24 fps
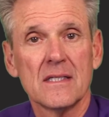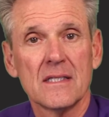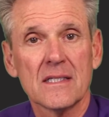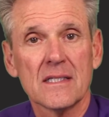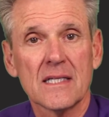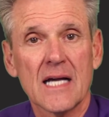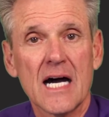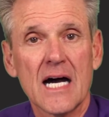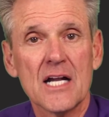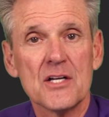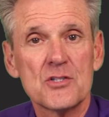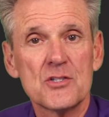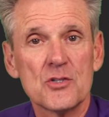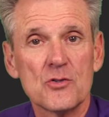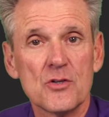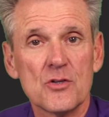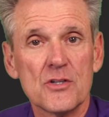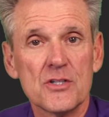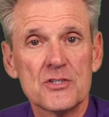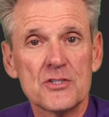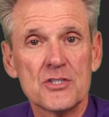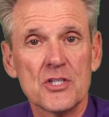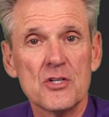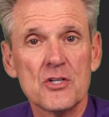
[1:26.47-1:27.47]
contour
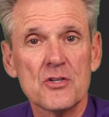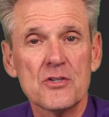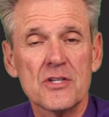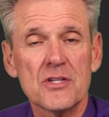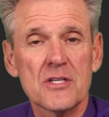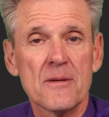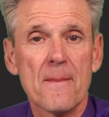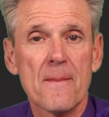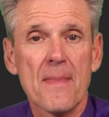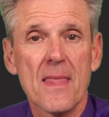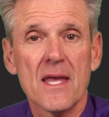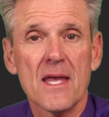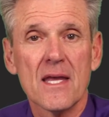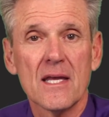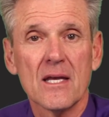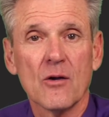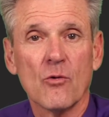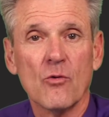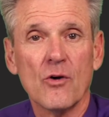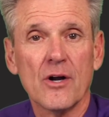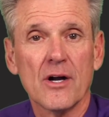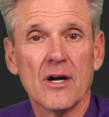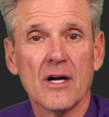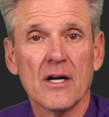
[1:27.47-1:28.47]
the tooth
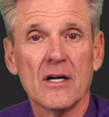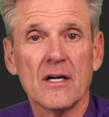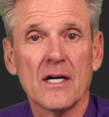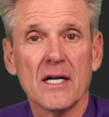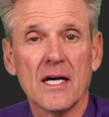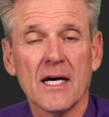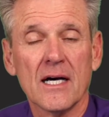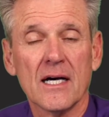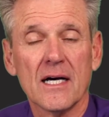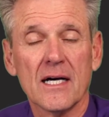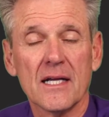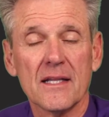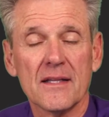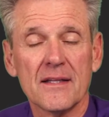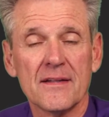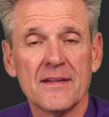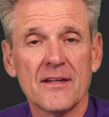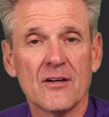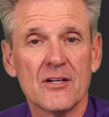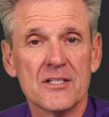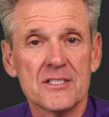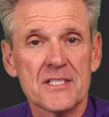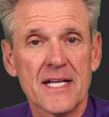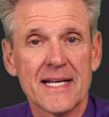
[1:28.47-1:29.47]
where
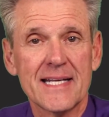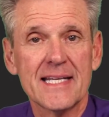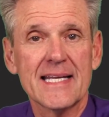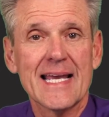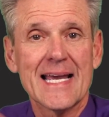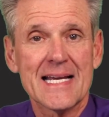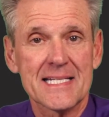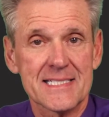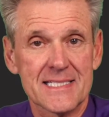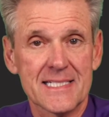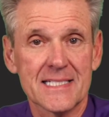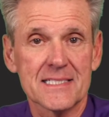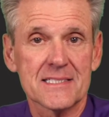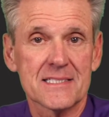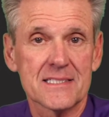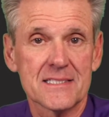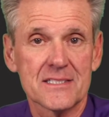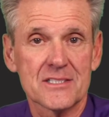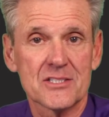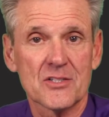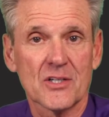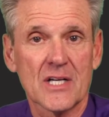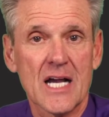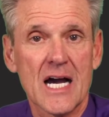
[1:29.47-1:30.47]
there's any
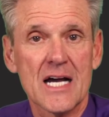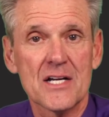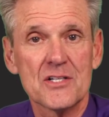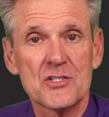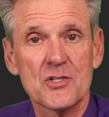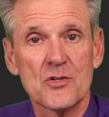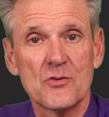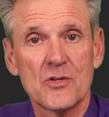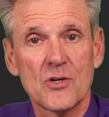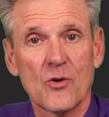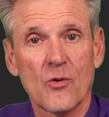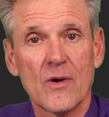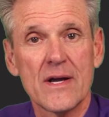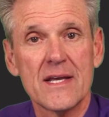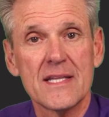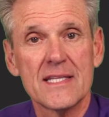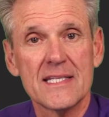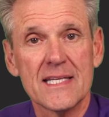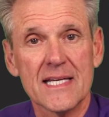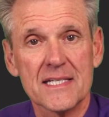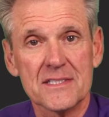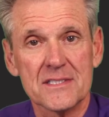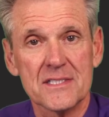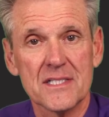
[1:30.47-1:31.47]
excesses. So contour away
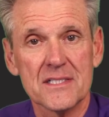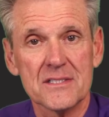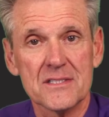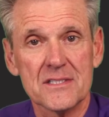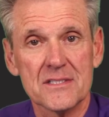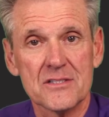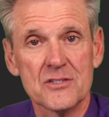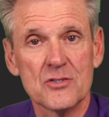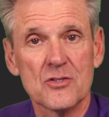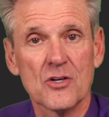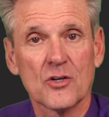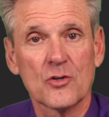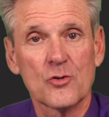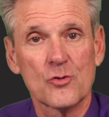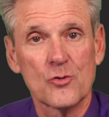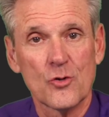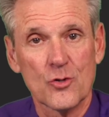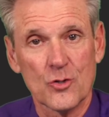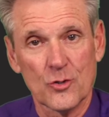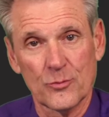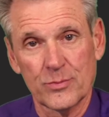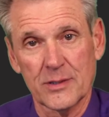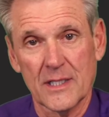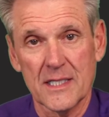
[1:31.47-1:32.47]
the excess and do a
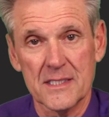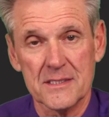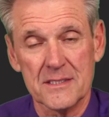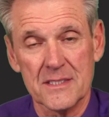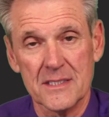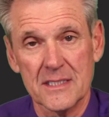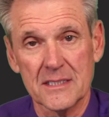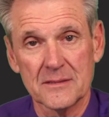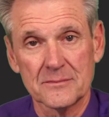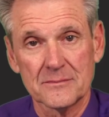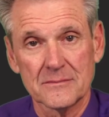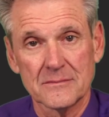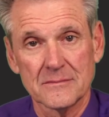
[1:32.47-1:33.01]
coronoplasty.